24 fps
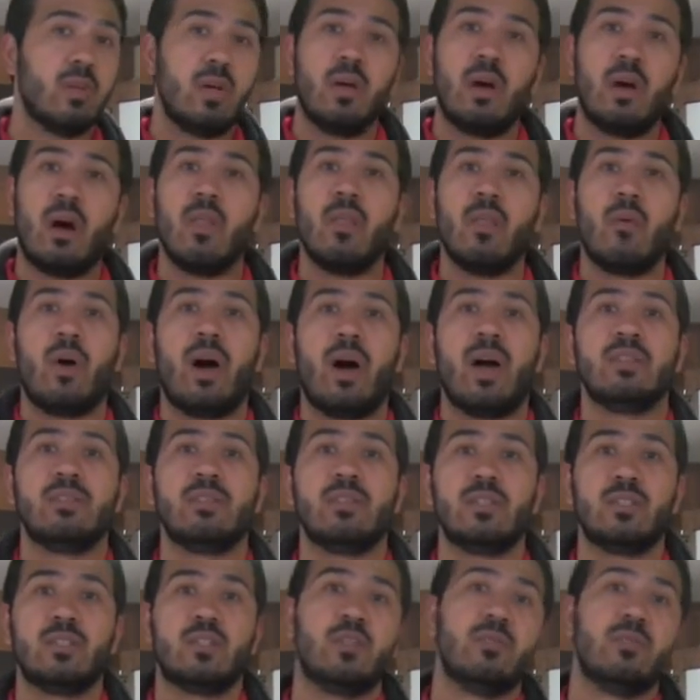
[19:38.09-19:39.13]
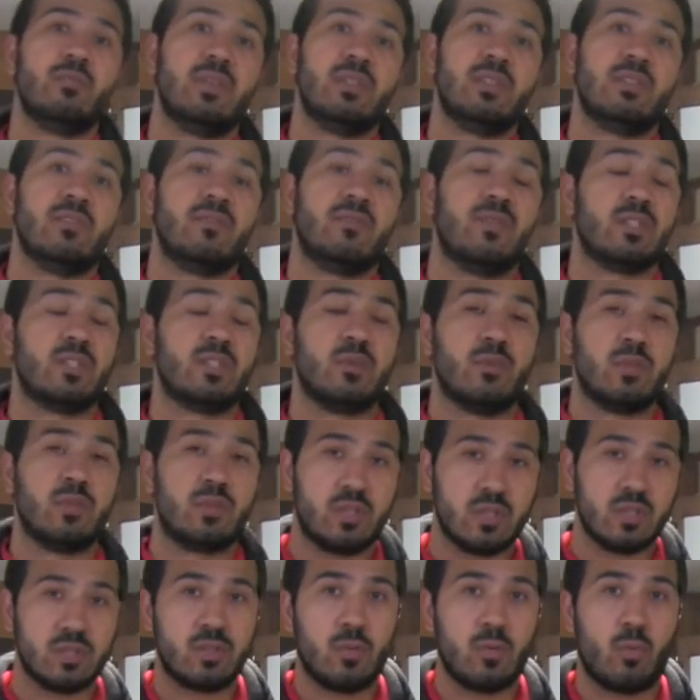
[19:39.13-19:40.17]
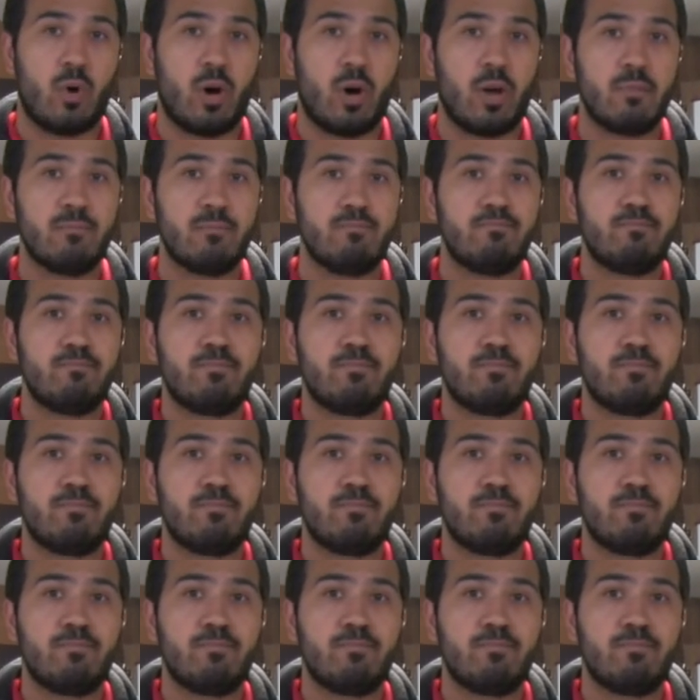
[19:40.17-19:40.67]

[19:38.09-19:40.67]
Otherwise, it should be sufficient with just the one.